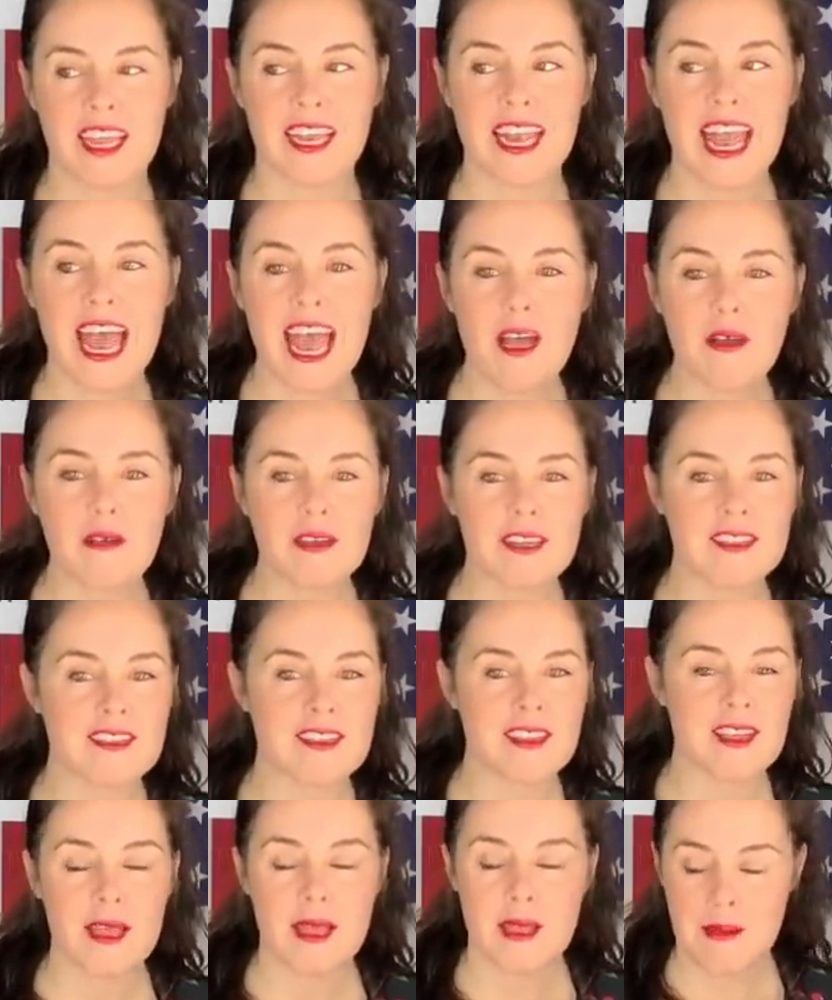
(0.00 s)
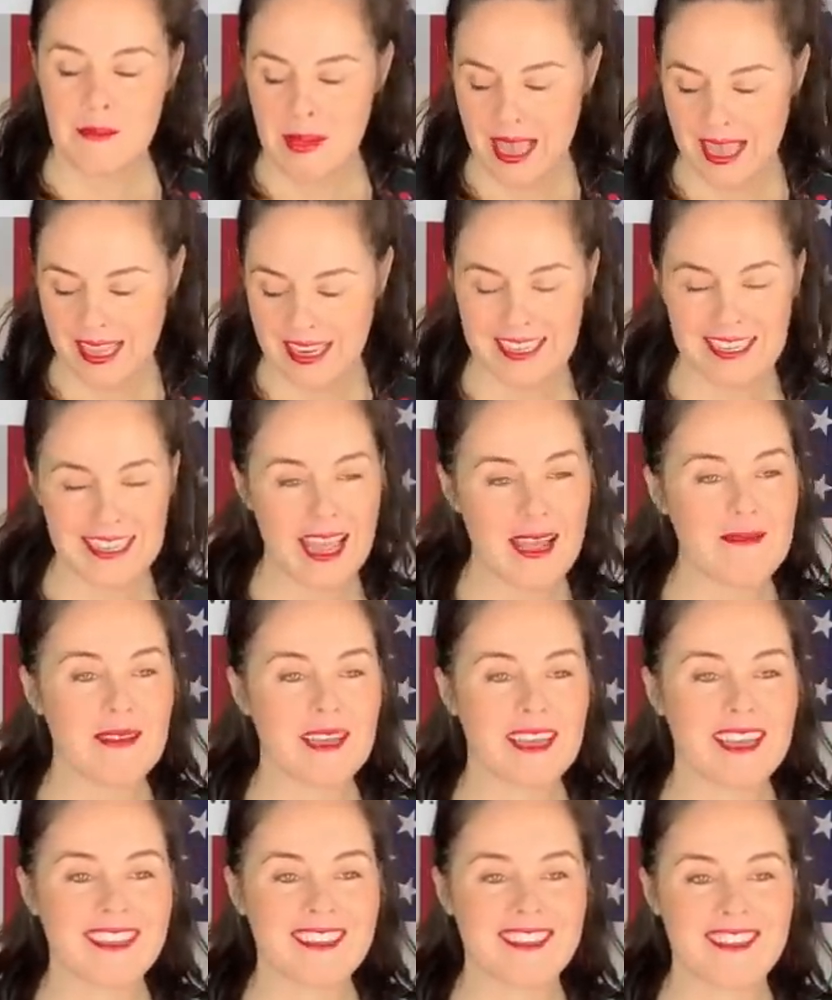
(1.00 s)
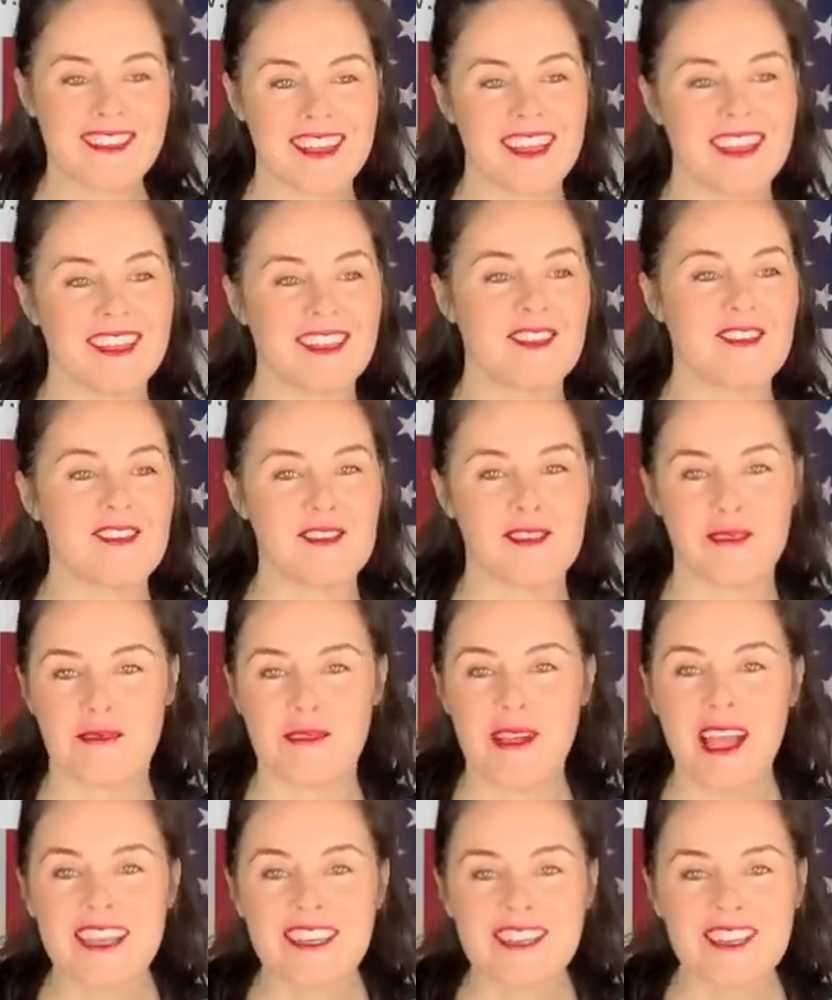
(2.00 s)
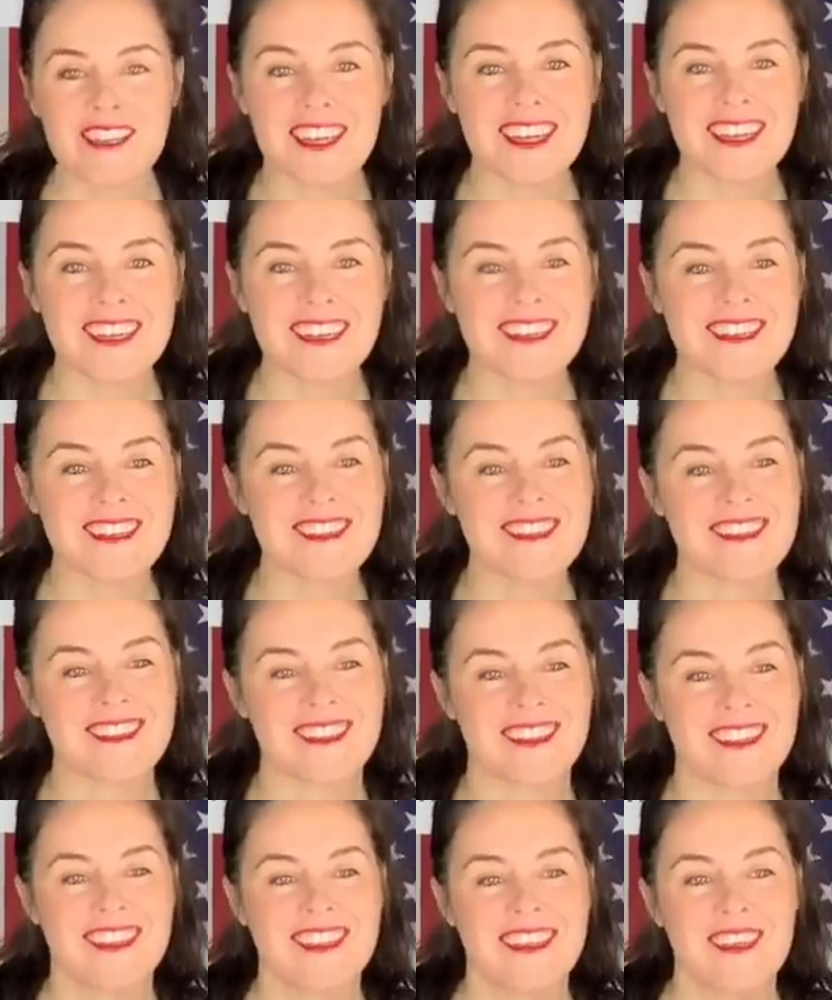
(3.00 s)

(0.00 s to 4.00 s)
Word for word: And now it's pandemics, insurrections,